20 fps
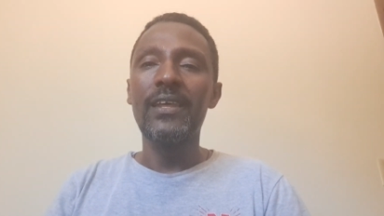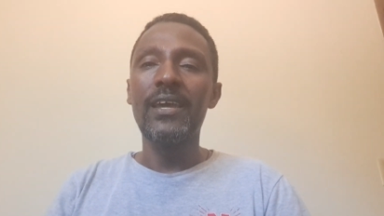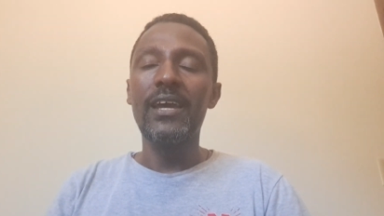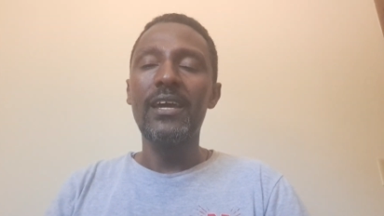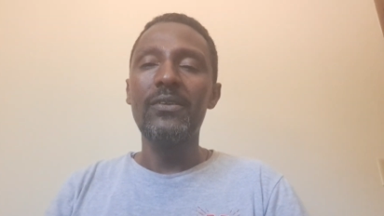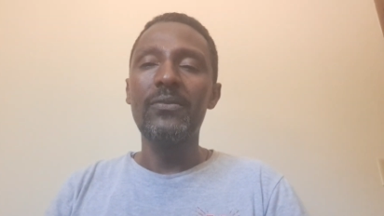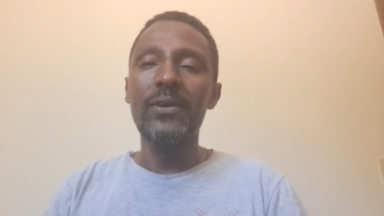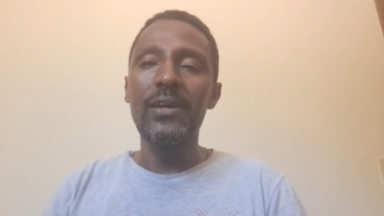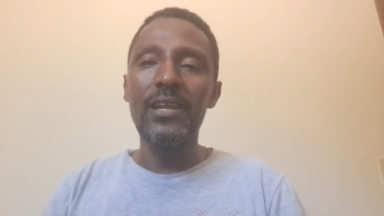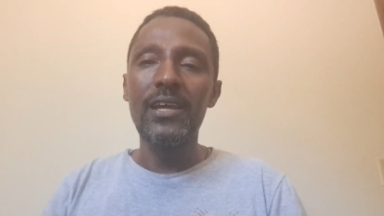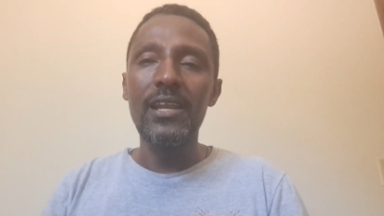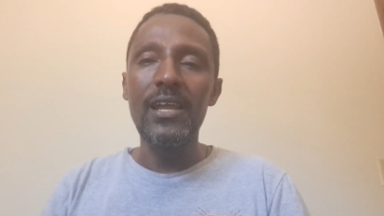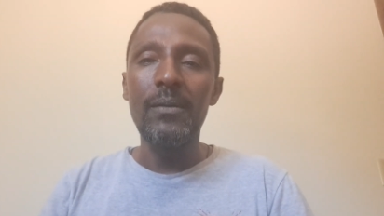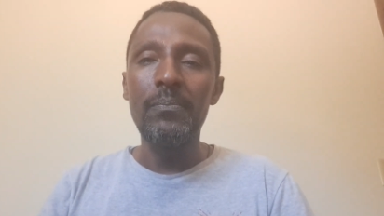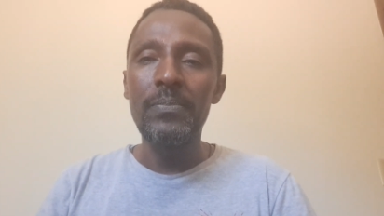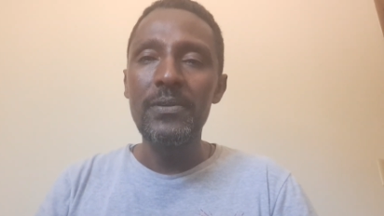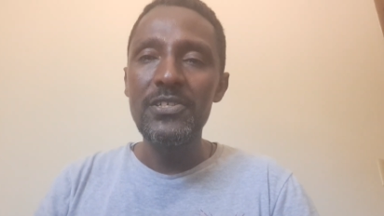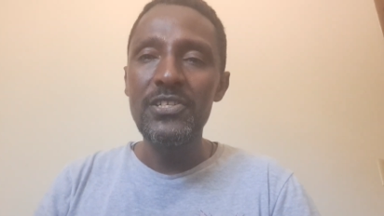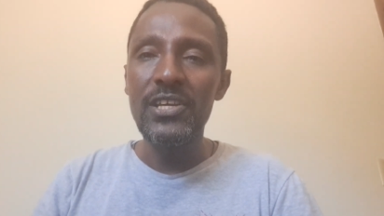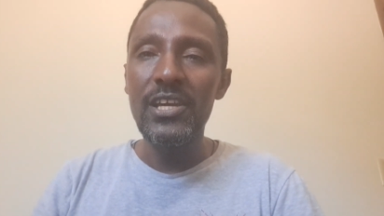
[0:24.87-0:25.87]
and we really
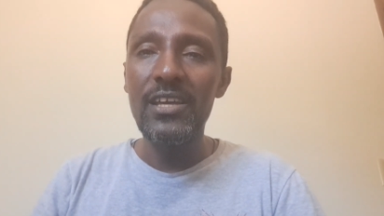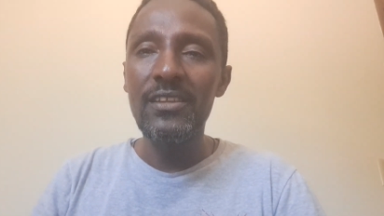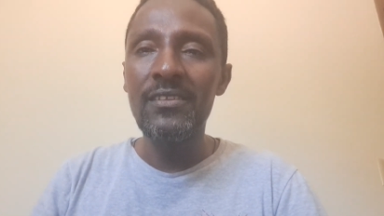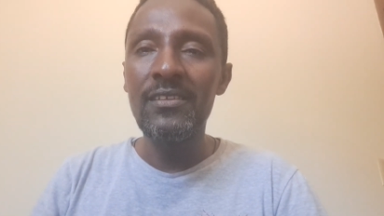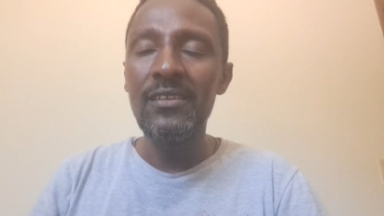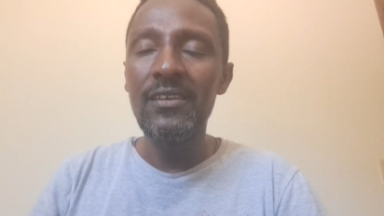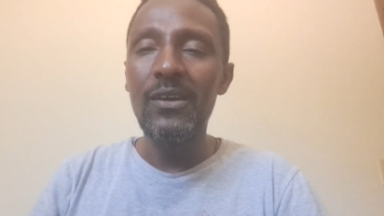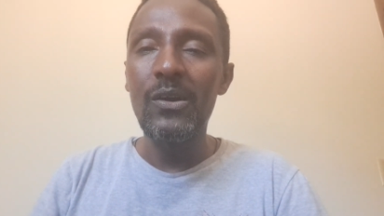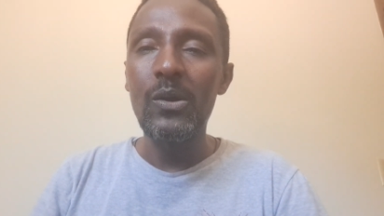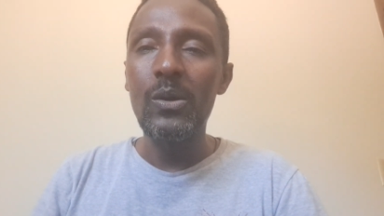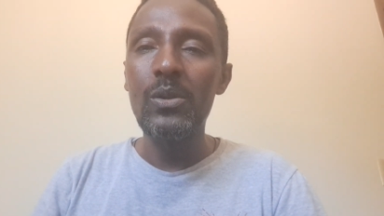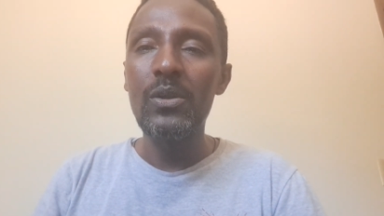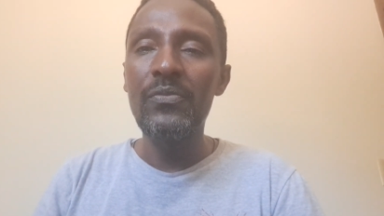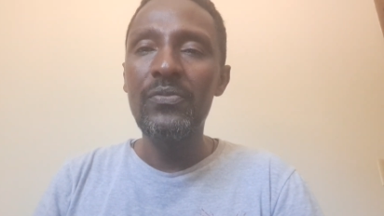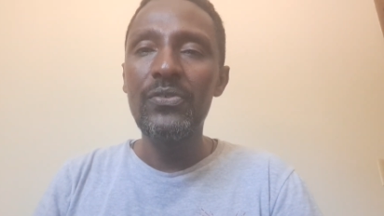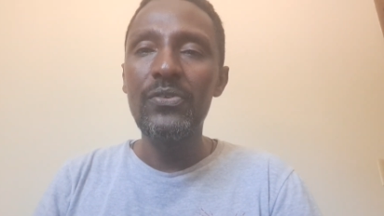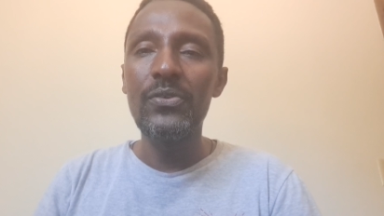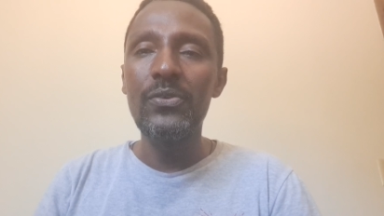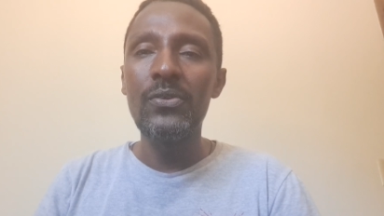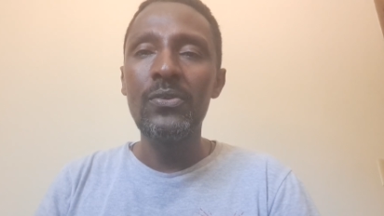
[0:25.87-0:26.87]
appreciate all
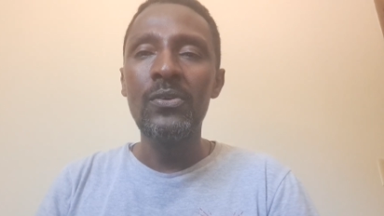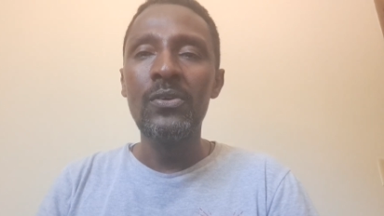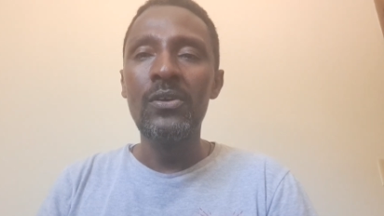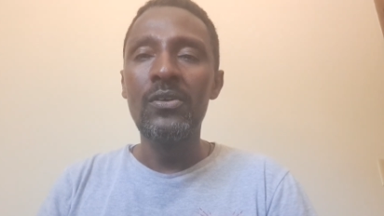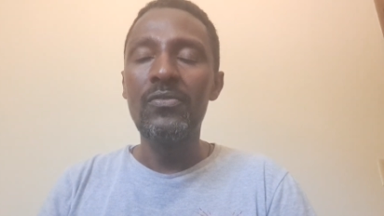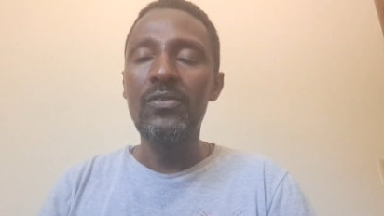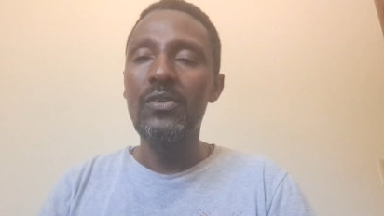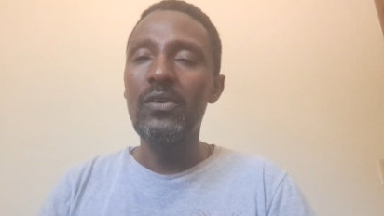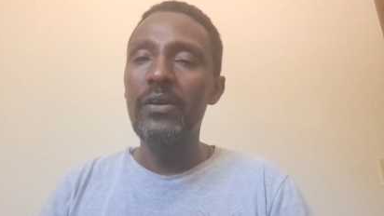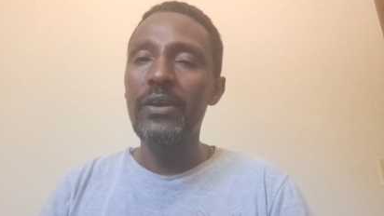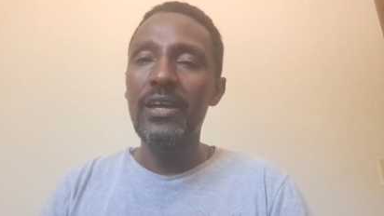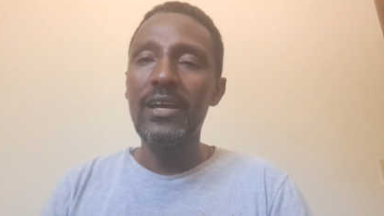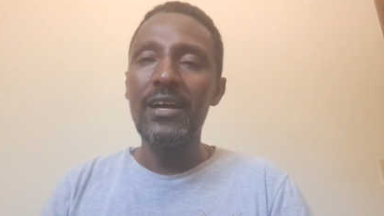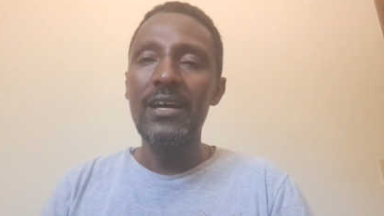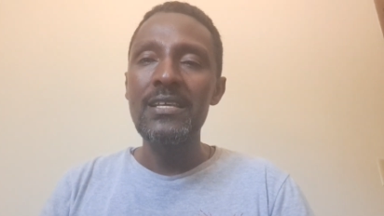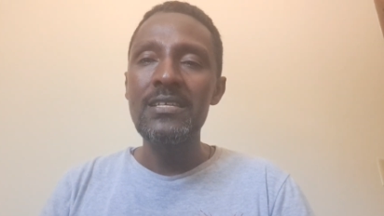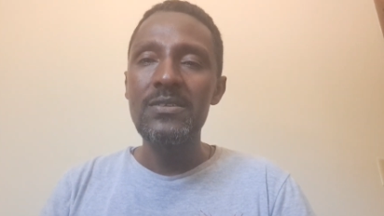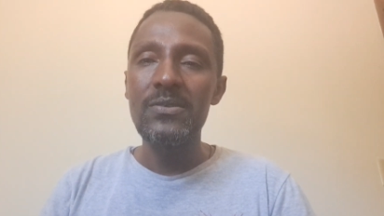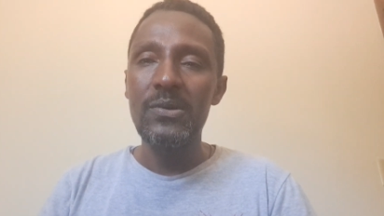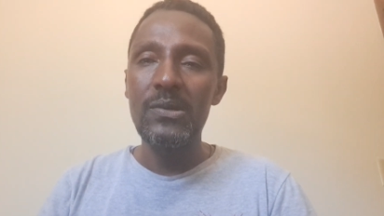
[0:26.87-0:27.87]
of you following
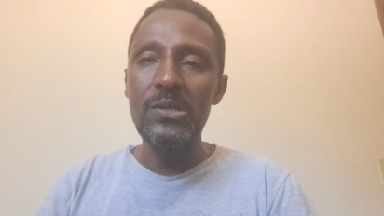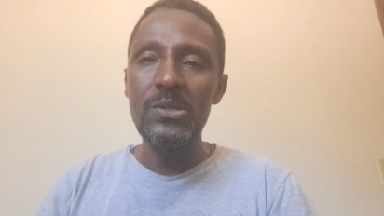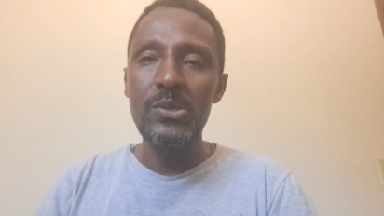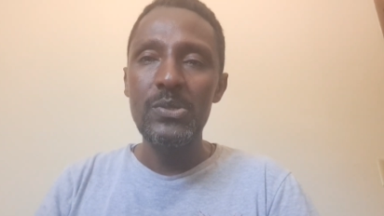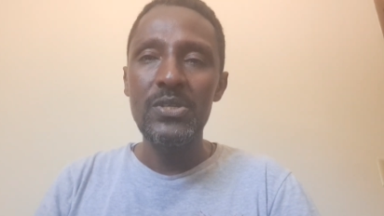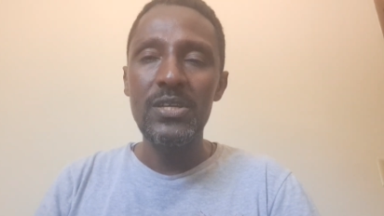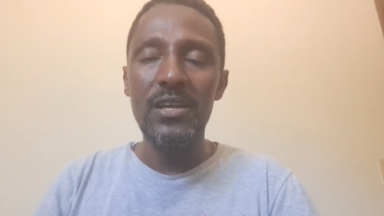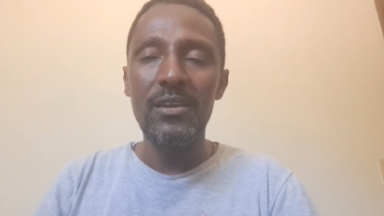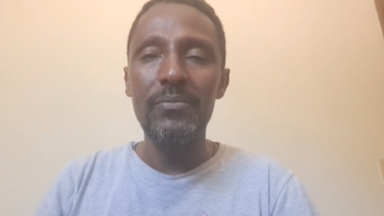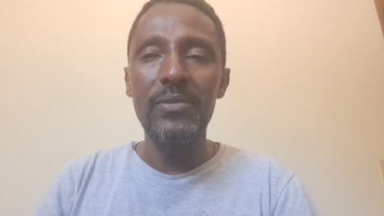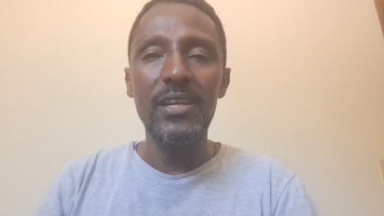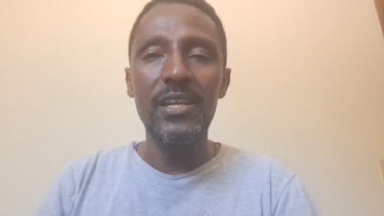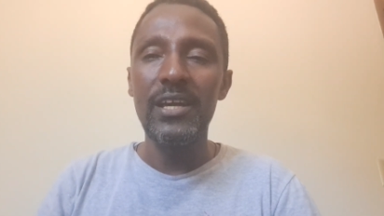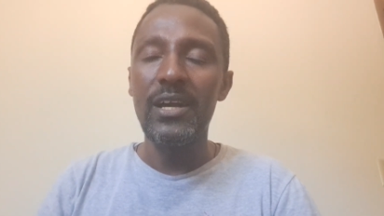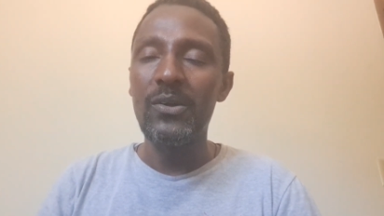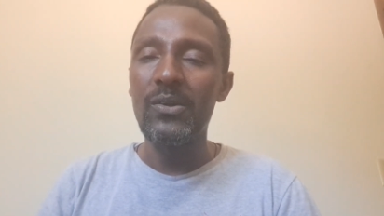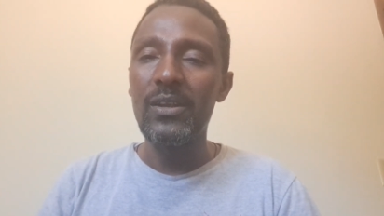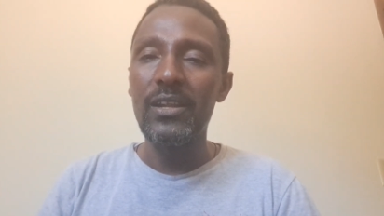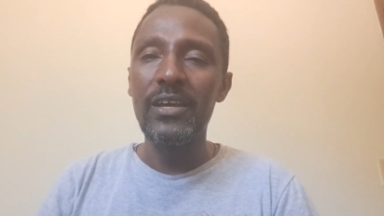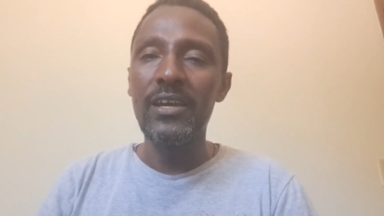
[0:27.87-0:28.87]
us on social
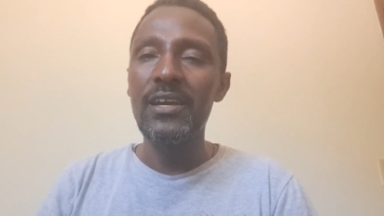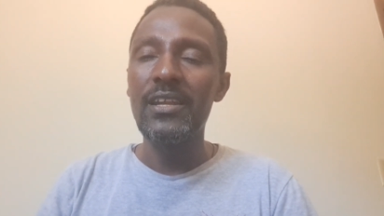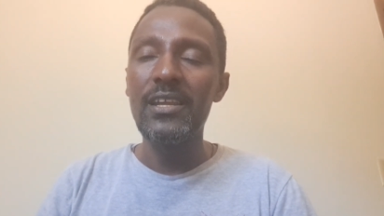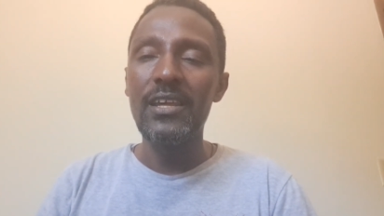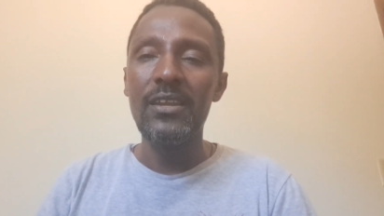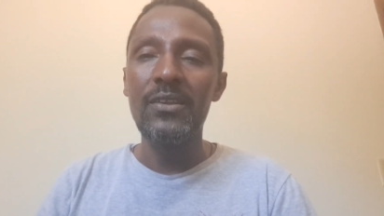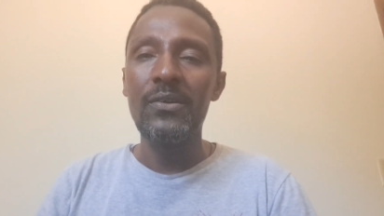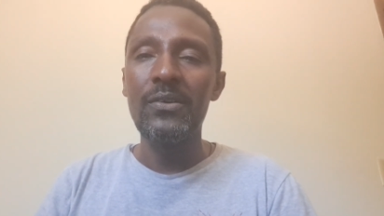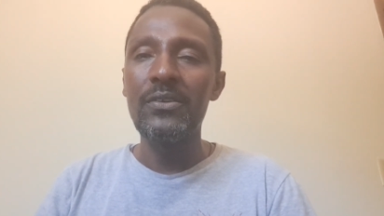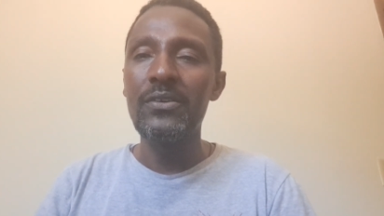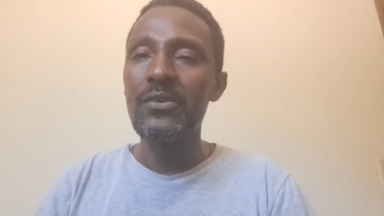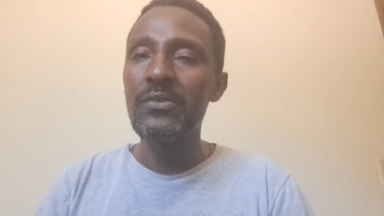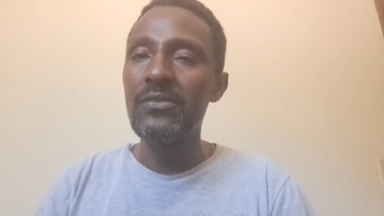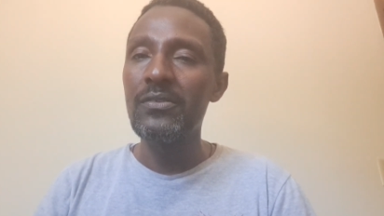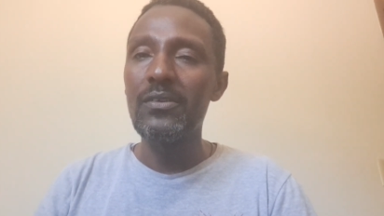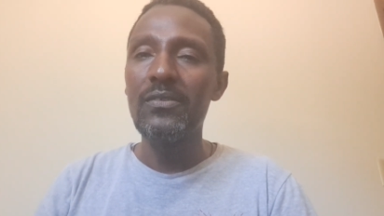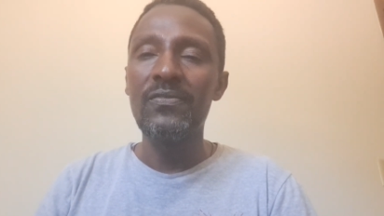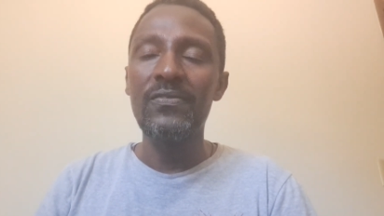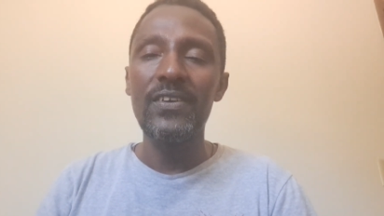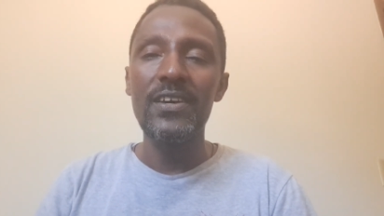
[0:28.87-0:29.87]
media, on LinkedIn, on
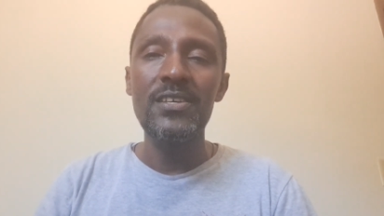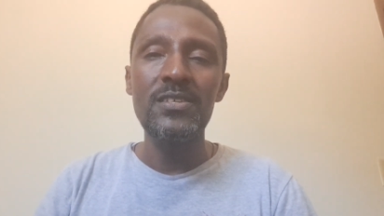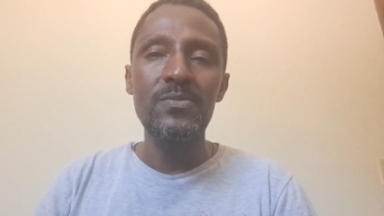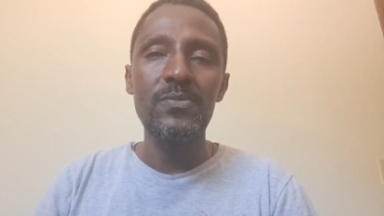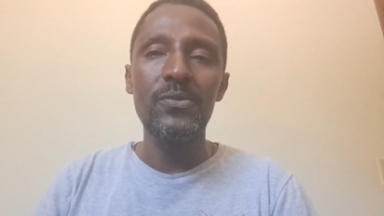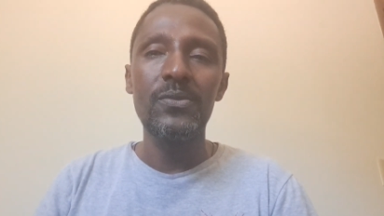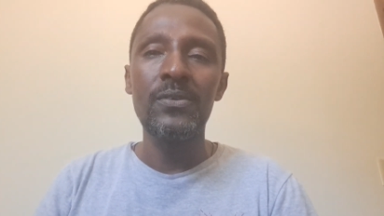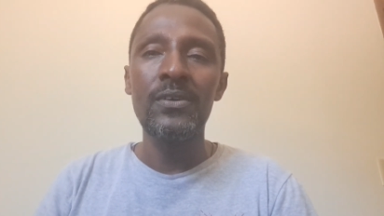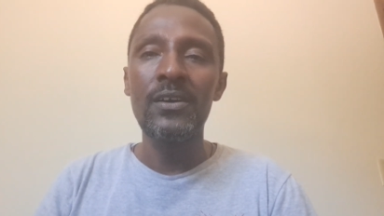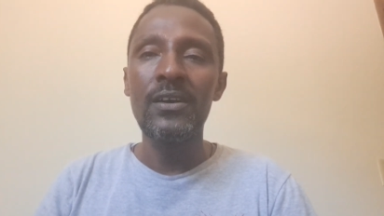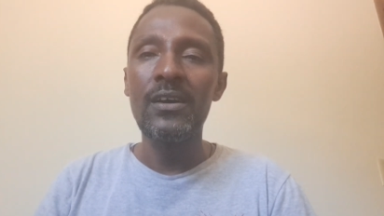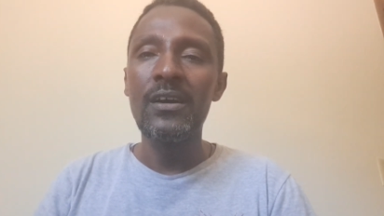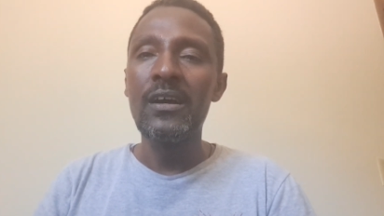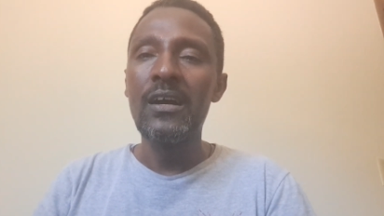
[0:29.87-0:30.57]
YouTube, Facebook,